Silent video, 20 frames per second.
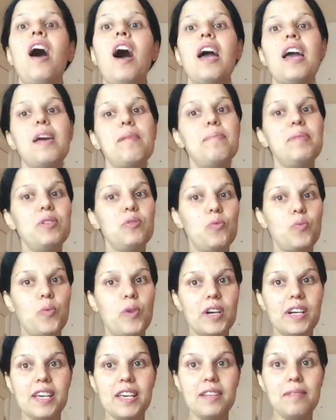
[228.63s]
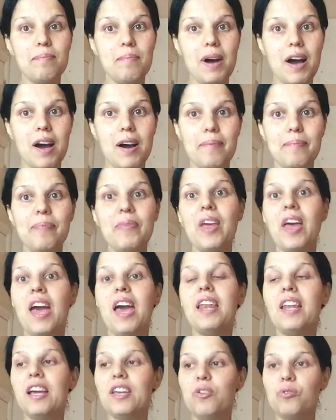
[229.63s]
I have been working mom
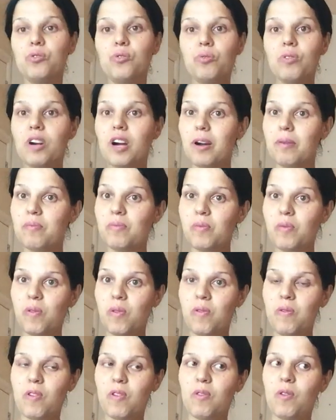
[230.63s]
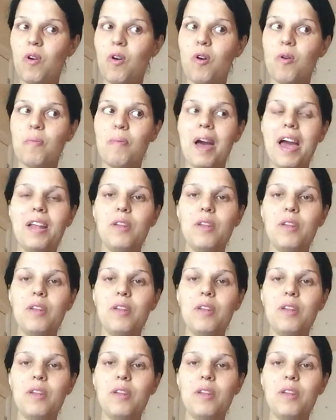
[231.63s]
and I used to come from home,